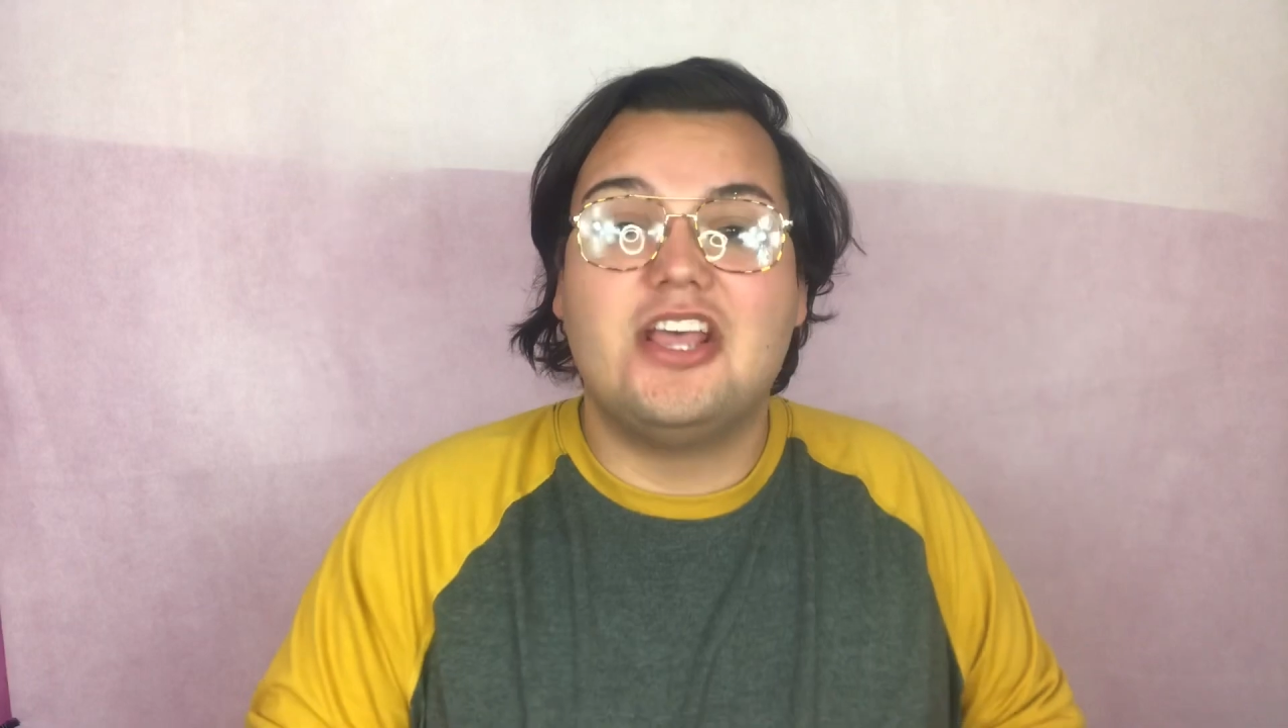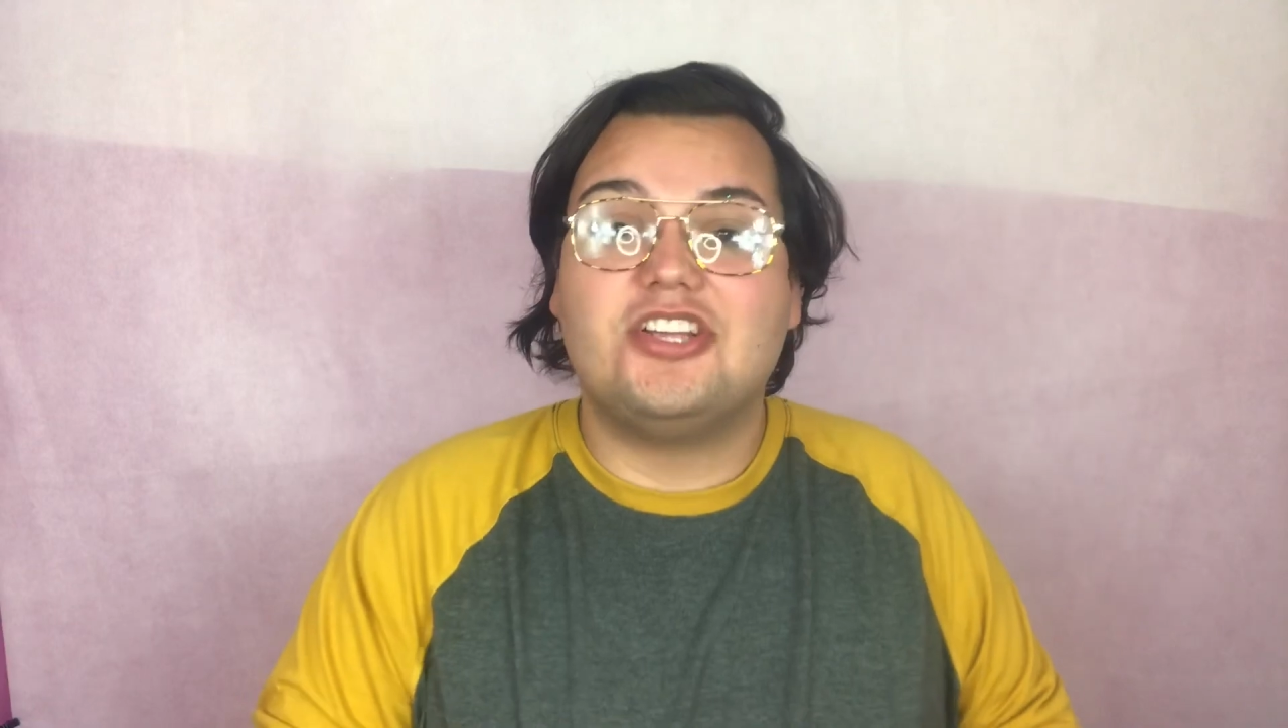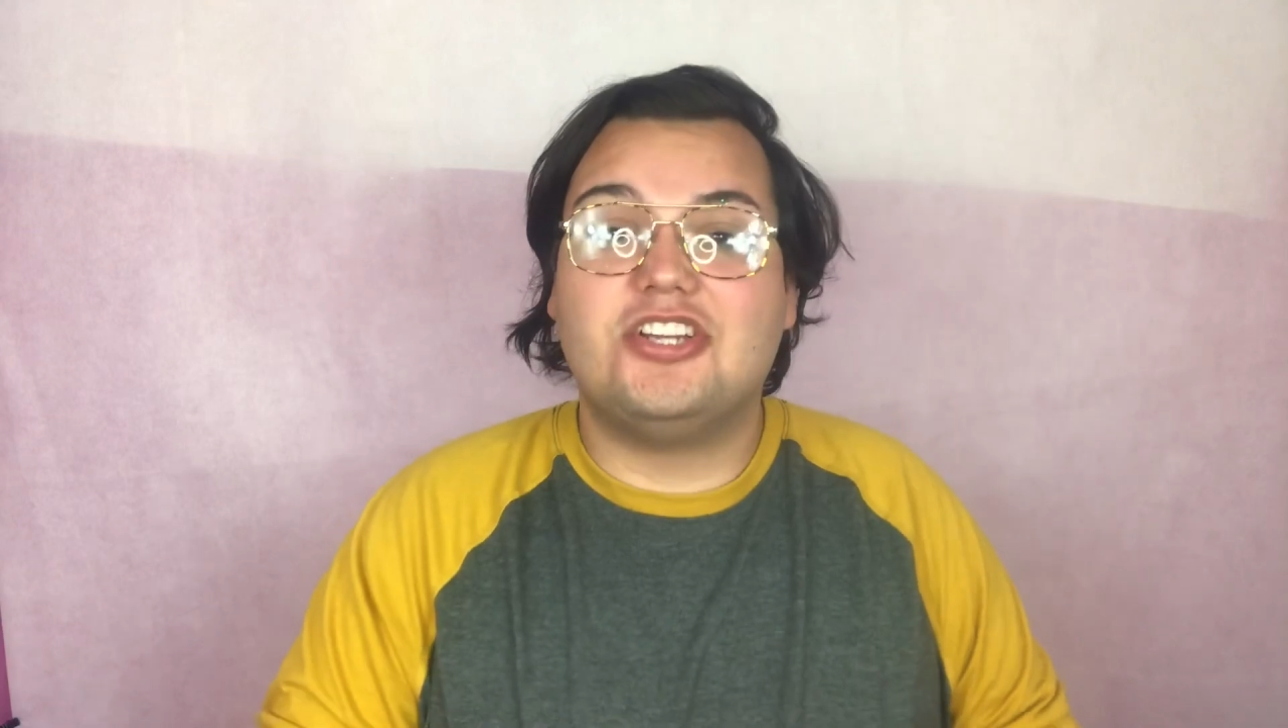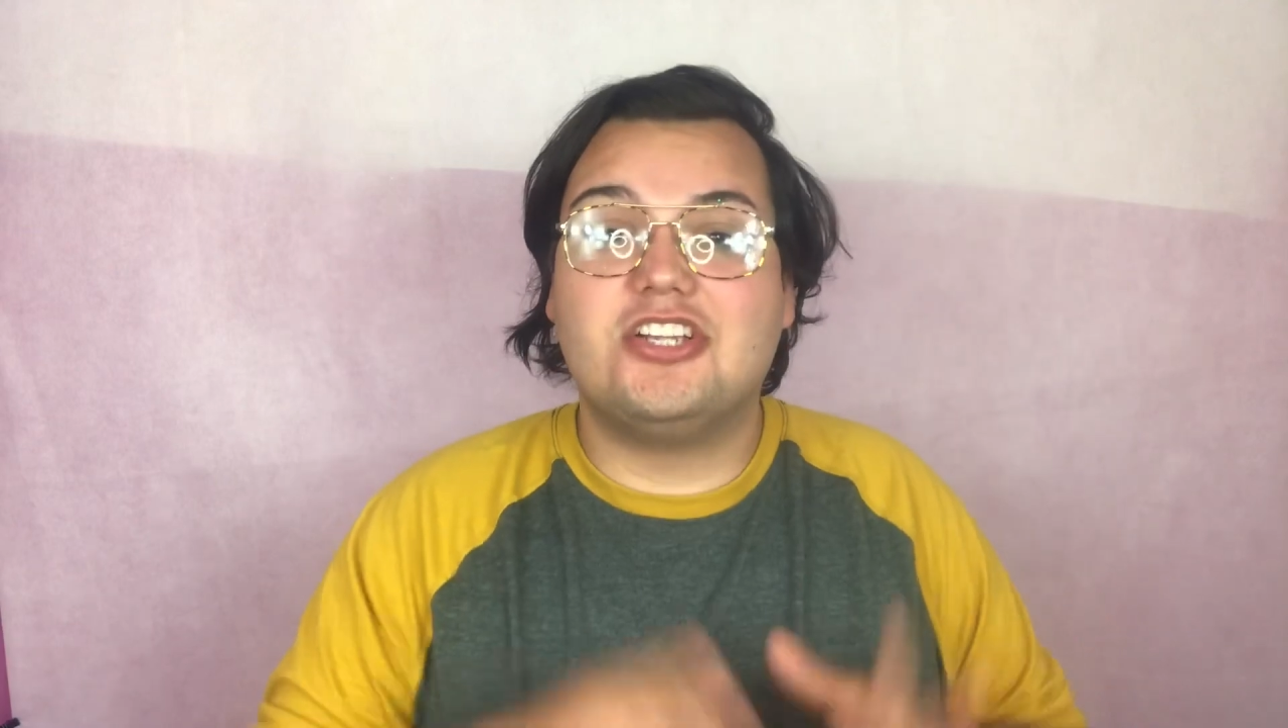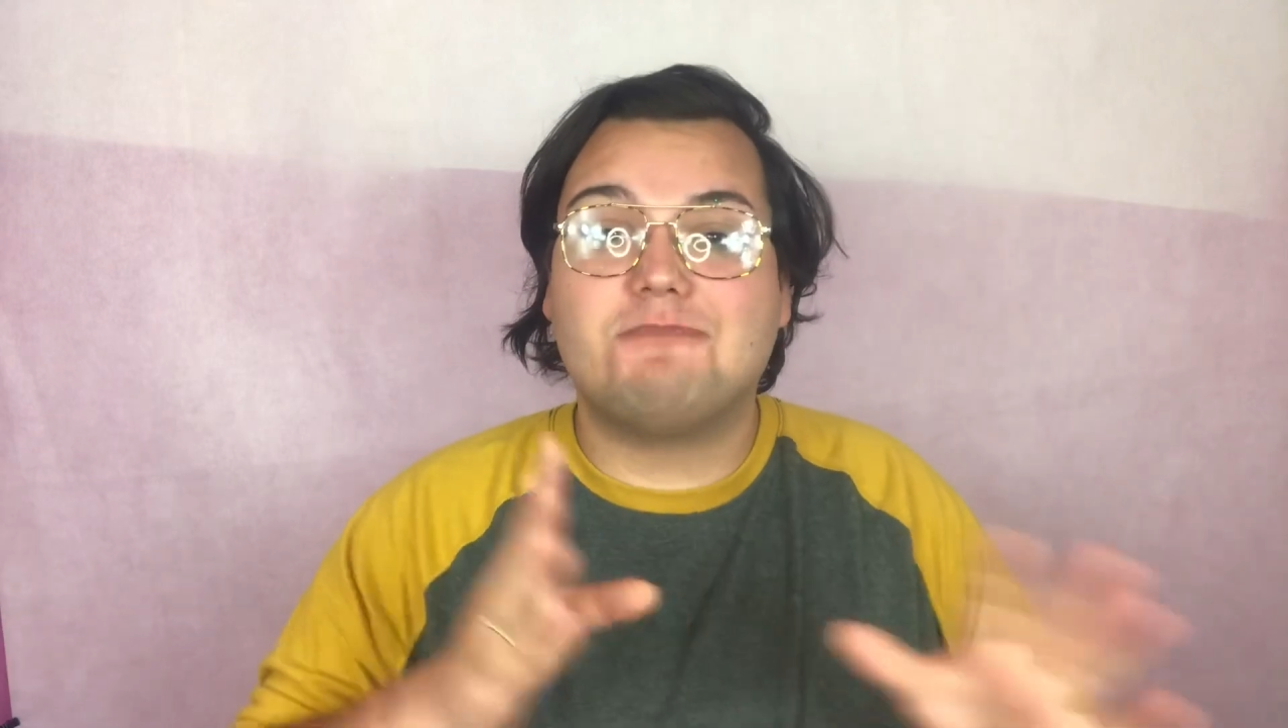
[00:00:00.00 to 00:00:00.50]

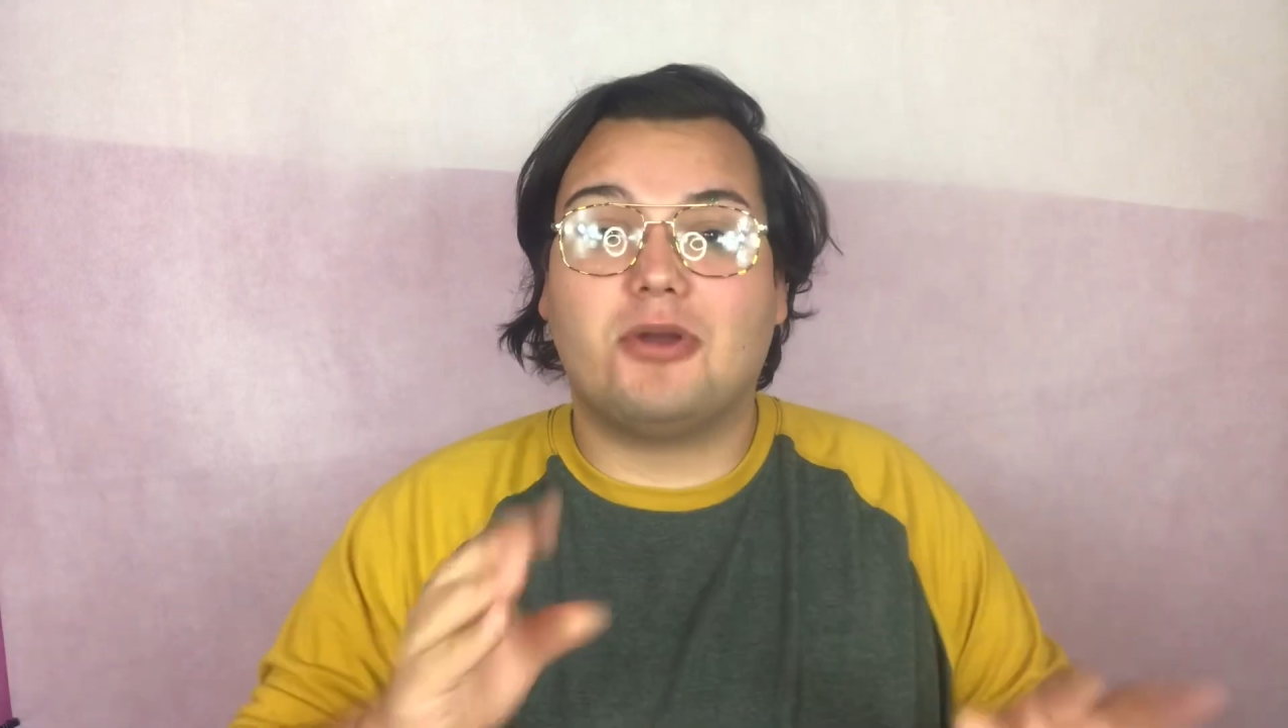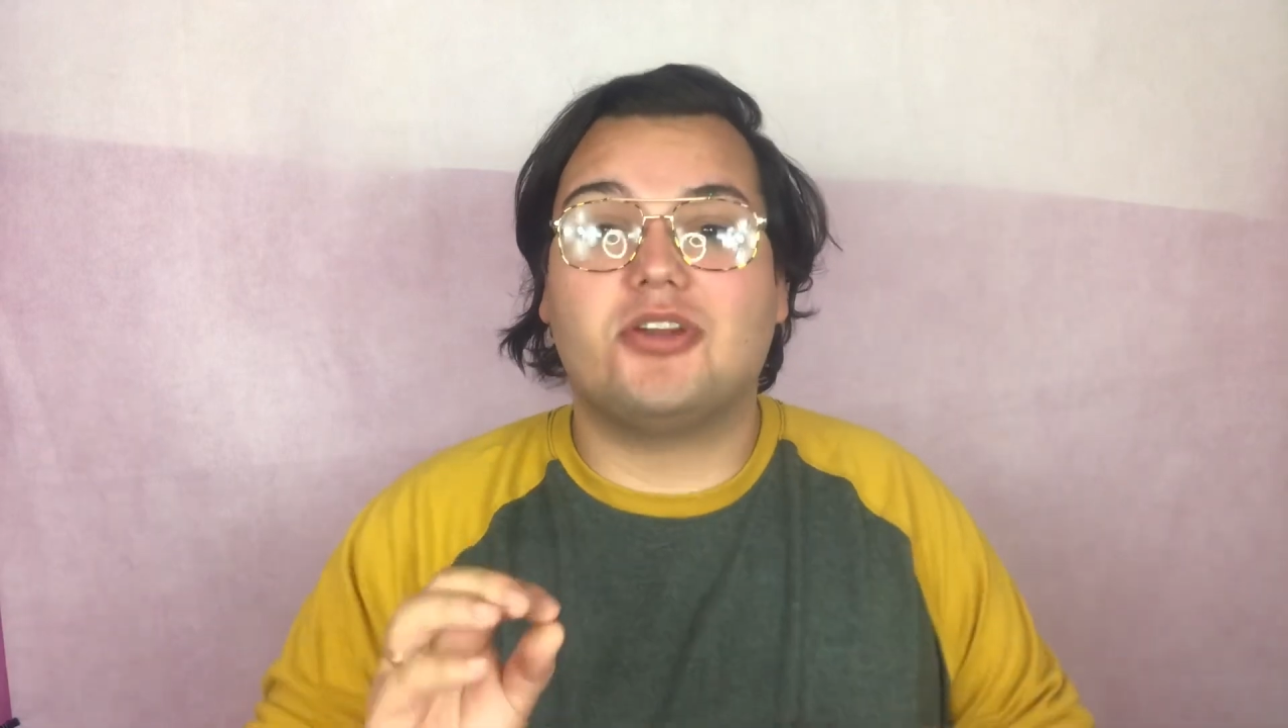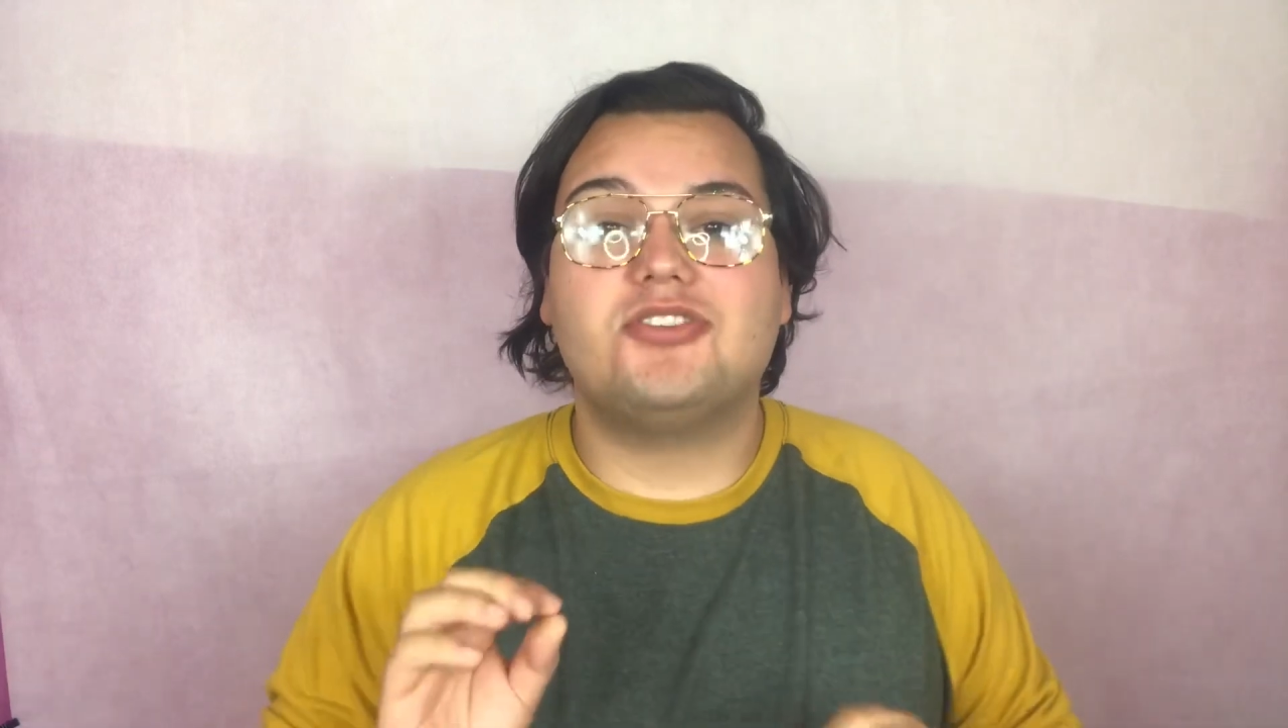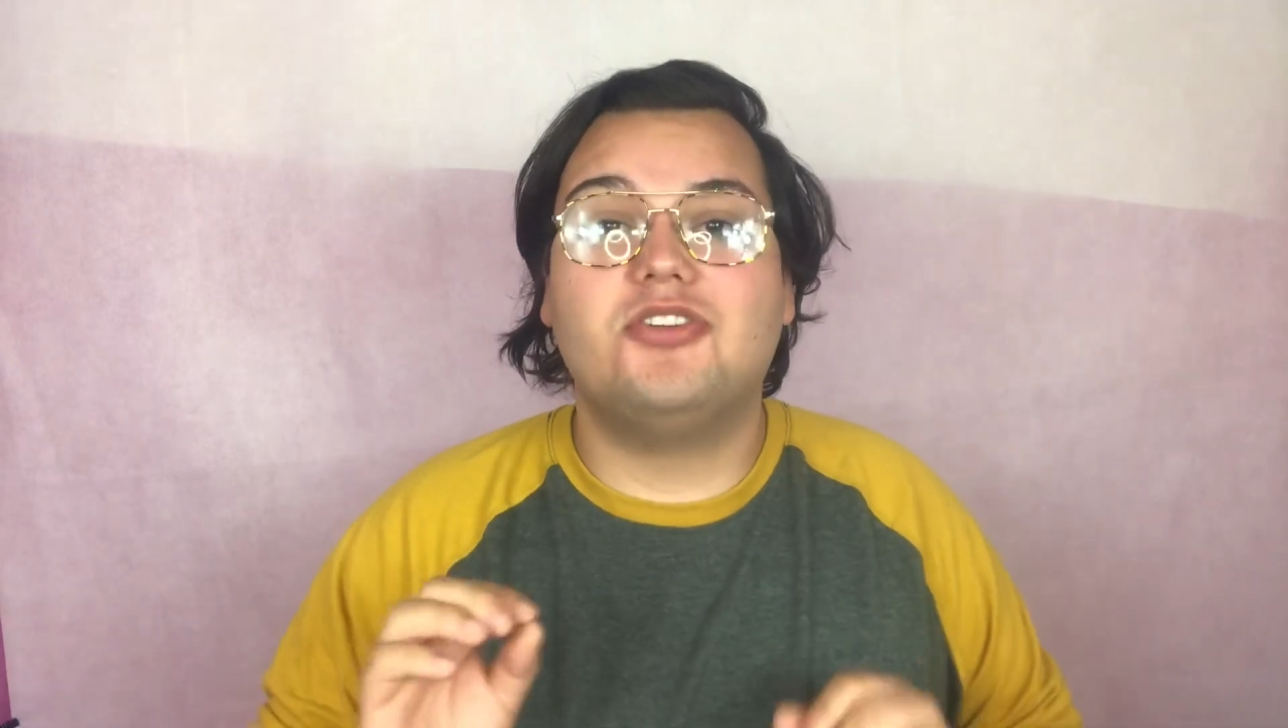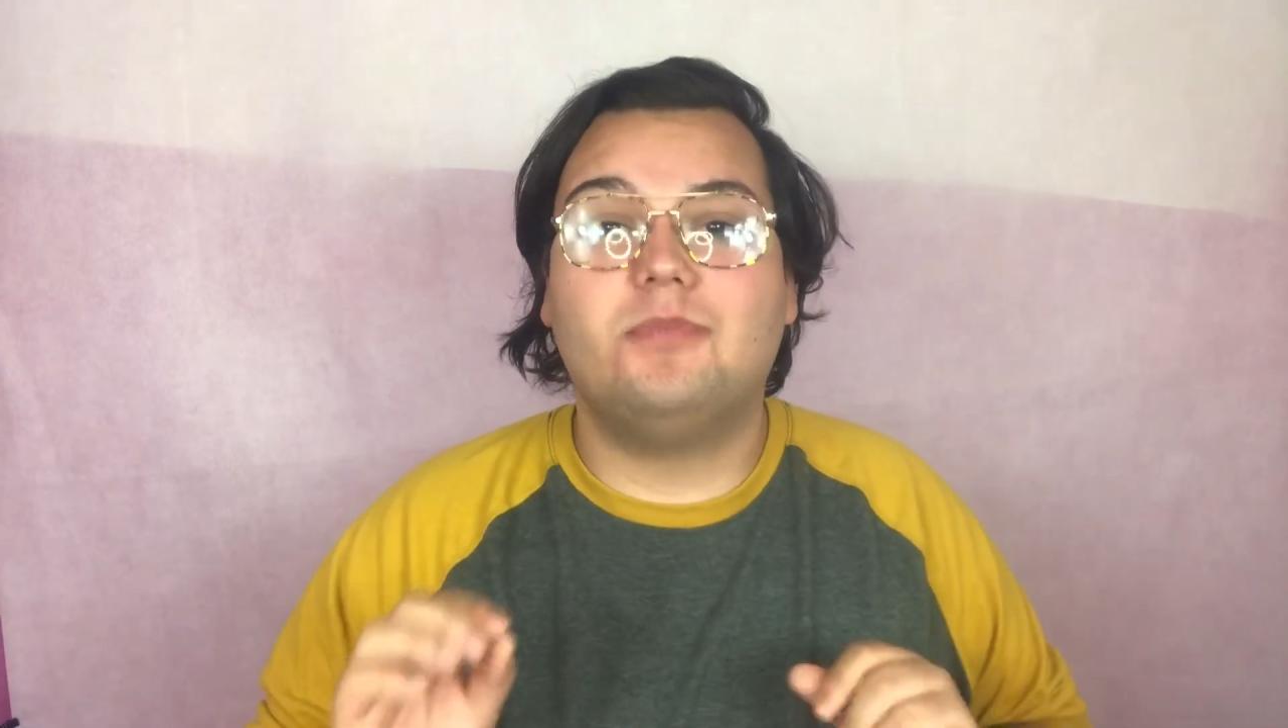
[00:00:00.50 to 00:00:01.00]
She does
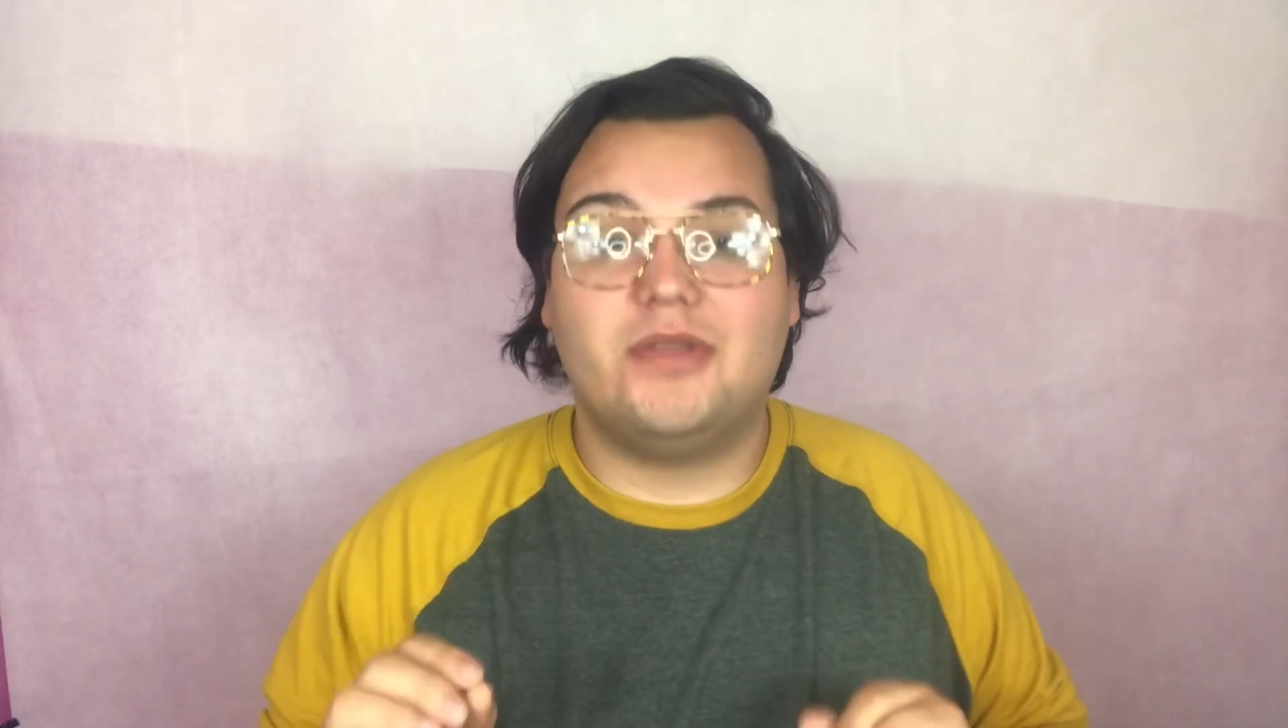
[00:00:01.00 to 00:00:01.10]
personal